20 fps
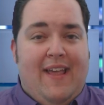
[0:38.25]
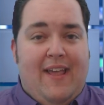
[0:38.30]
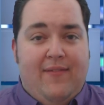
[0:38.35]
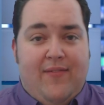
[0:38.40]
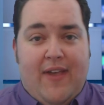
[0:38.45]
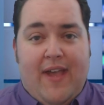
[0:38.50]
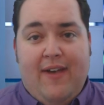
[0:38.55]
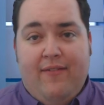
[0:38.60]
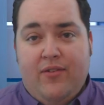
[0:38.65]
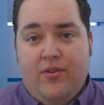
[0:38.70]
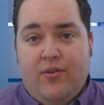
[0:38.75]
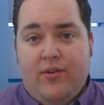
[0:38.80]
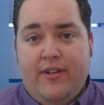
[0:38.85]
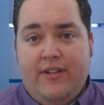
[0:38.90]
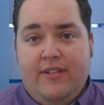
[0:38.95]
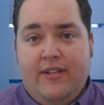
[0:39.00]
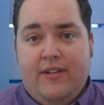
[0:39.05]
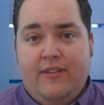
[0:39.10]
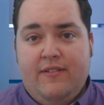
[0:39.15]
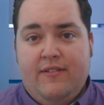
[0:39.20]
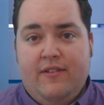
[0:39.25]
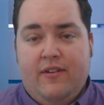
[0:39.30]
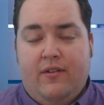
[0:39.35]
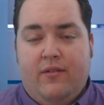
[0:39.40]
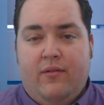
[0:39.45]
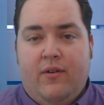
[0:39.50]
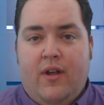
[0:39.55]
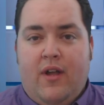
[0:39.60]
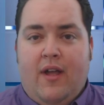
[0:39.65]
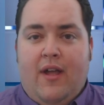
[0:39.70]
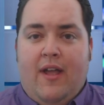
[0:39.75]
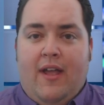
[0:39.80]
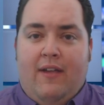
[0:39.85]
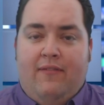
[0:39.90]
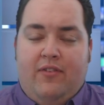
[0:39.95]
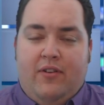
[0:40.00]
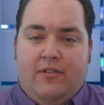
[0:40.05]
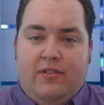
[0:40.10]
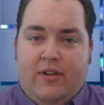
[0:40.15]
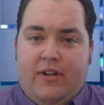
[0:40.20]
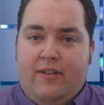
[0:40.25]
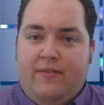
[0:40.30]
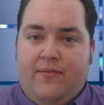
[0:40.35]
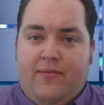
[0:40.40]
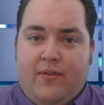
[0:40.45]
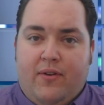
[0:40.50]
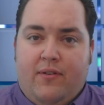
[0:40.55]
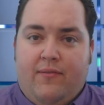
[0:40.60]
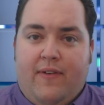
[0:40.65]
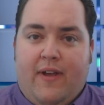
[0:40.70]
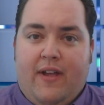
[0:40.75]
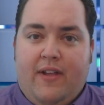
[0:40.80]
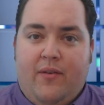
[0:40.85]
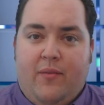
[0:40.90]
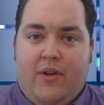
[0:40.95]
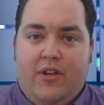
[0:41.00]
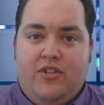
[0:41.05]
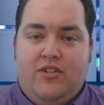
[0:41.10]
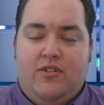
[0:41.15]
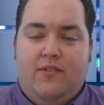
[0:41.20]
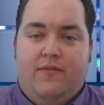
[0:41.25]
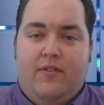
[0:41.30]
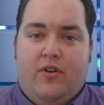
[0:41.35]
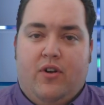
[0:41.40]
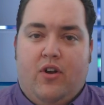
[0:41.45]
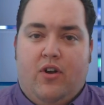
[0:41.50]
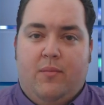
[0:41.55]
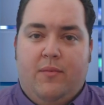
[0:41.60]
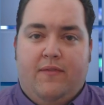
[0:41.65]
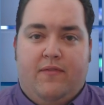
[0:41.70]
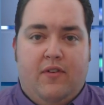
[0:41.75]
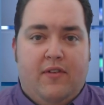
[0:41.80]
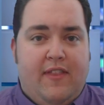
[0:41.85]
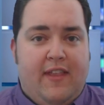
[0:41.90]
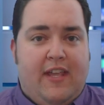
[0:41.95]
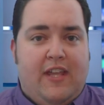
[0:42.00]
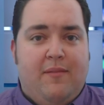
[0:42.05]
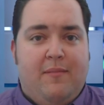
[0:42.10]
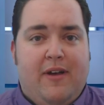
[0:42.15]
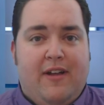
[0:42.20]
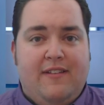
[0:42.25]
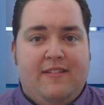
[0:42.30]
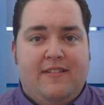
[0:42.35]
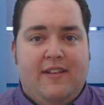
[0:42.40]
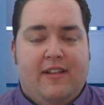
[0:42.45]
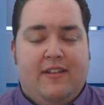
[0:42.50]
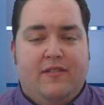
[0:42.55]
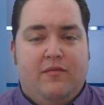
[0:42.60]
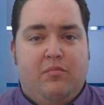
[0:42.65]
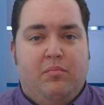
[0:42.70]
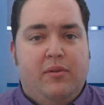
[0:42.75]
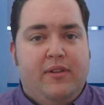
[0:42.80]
If you haven't already done so, if you're looking for a valuation of your home, if you're thinking about selling,